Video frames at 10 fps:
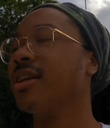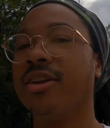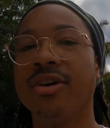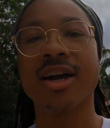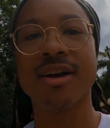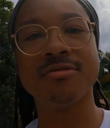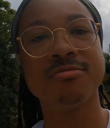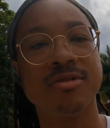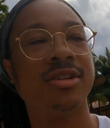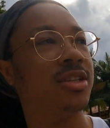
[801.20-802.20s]
they don't have
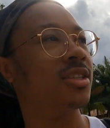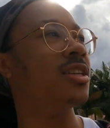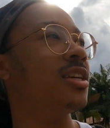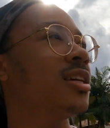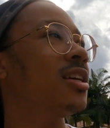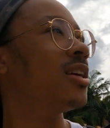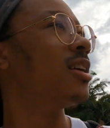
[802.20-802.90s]
them, we'll just see